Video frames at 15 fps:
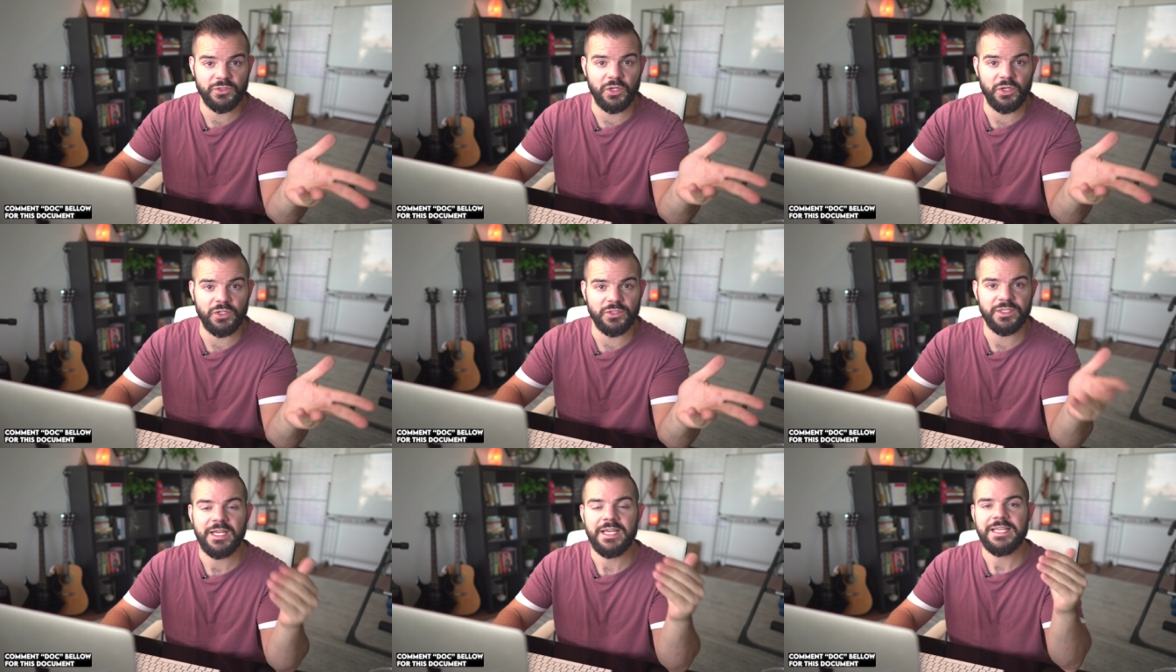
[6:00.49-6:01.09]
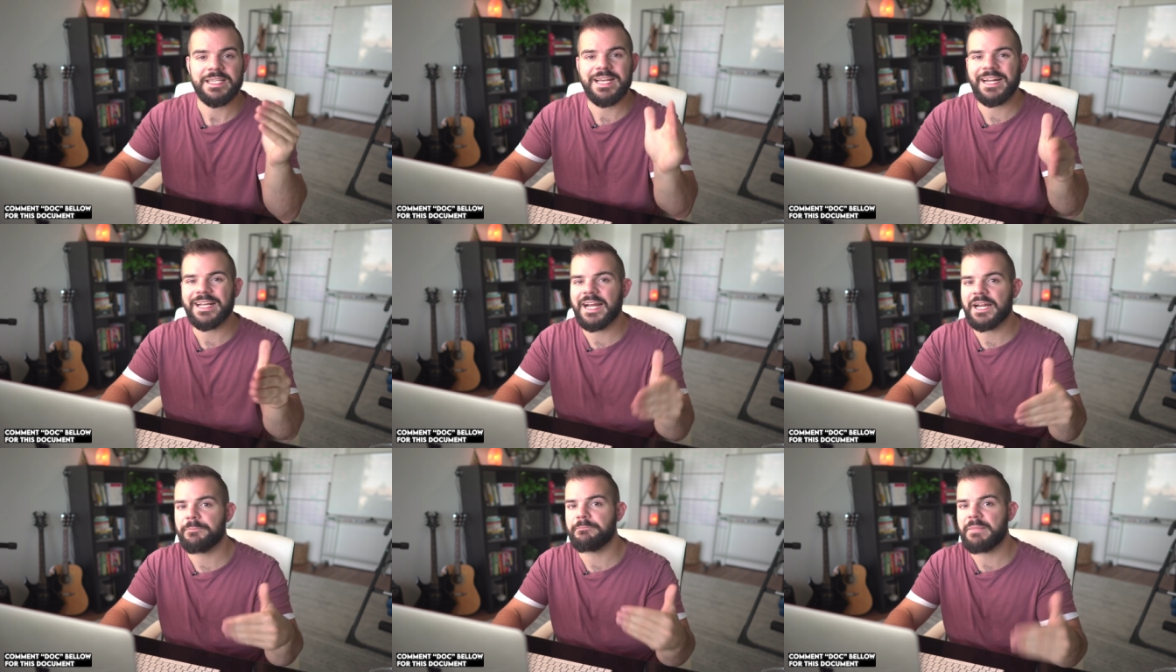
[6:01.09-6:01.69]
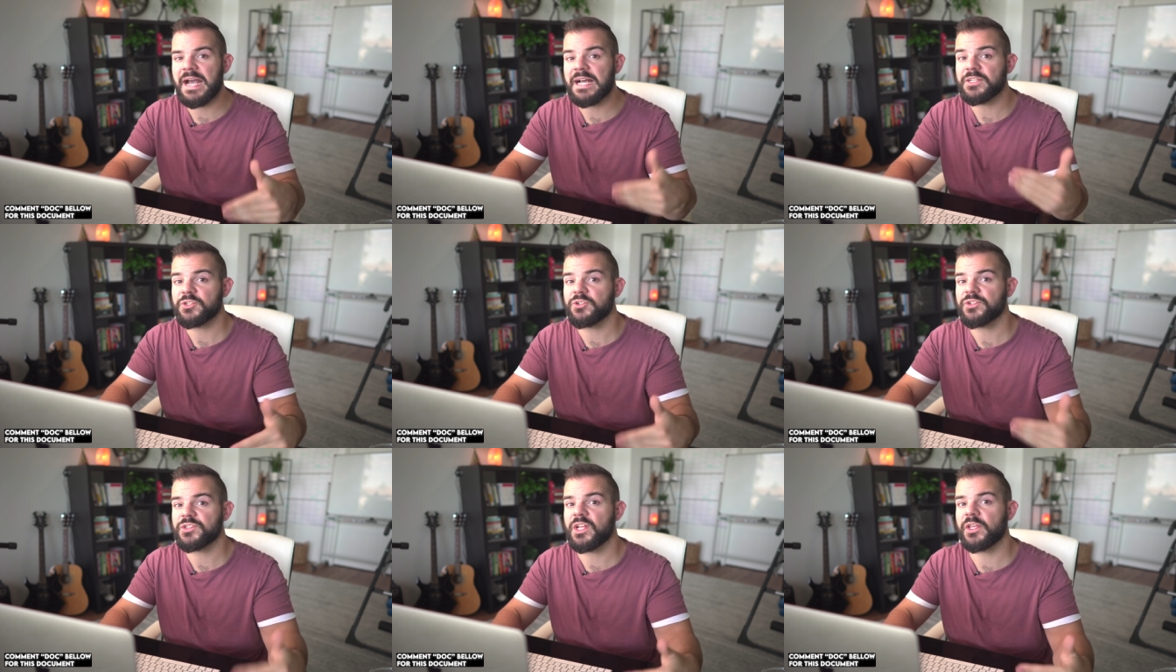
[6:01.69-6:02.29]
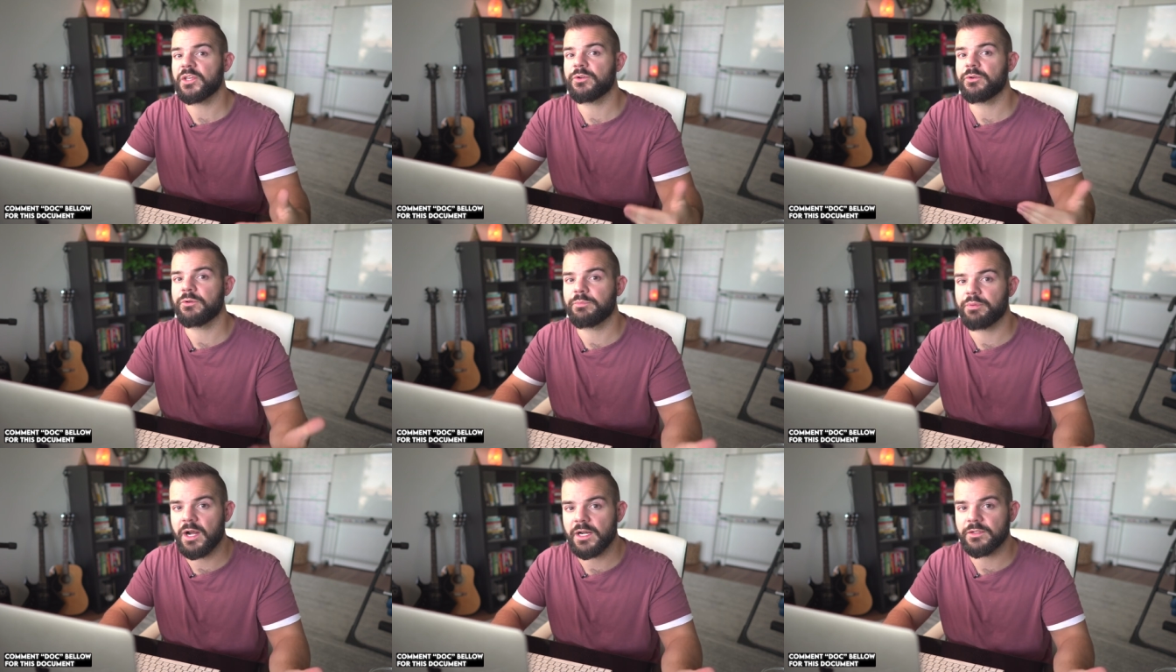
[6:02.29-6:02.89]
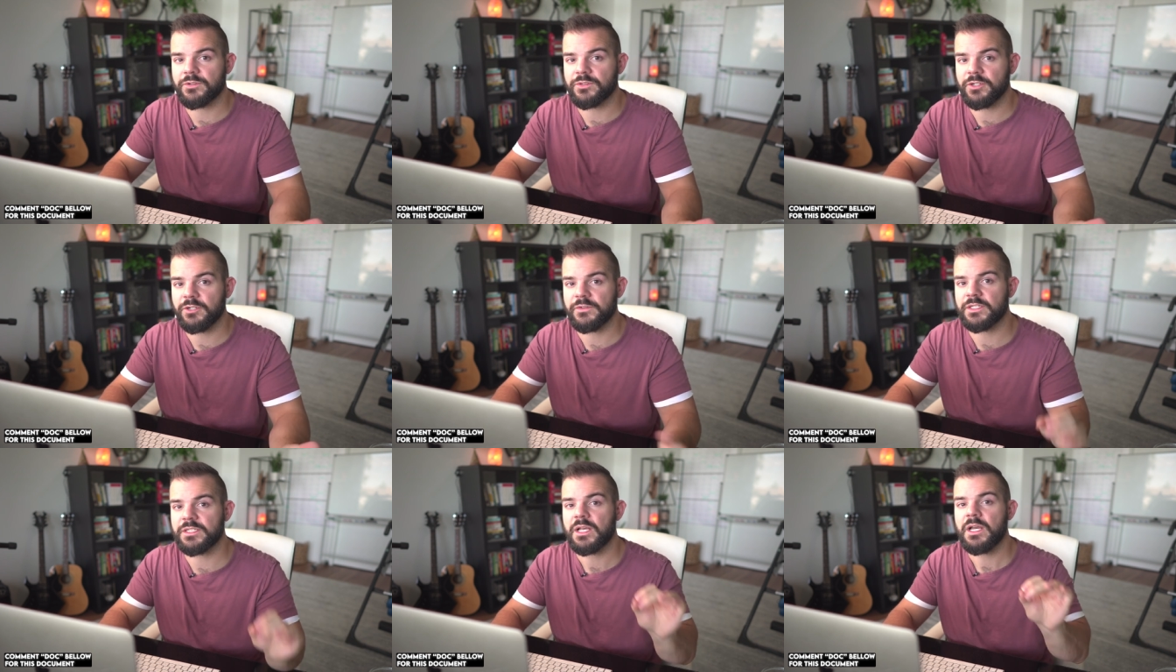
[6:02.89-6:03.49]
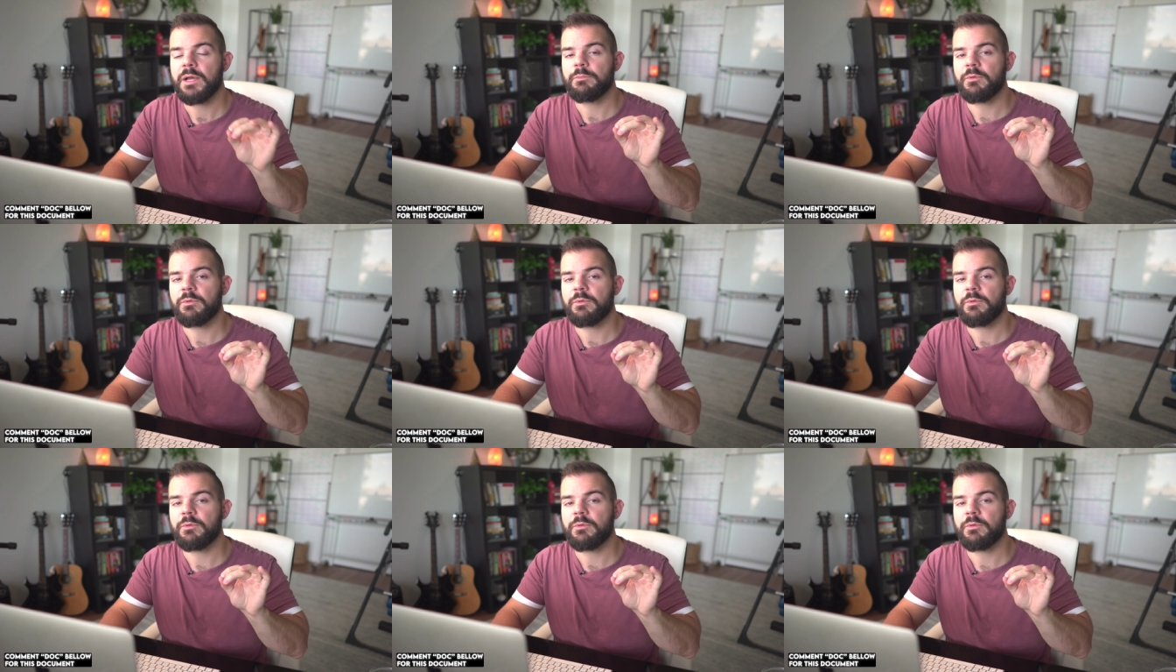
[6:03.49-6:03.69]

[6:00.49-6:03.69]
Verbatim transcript: calls, you got to kind of master selling your own product or service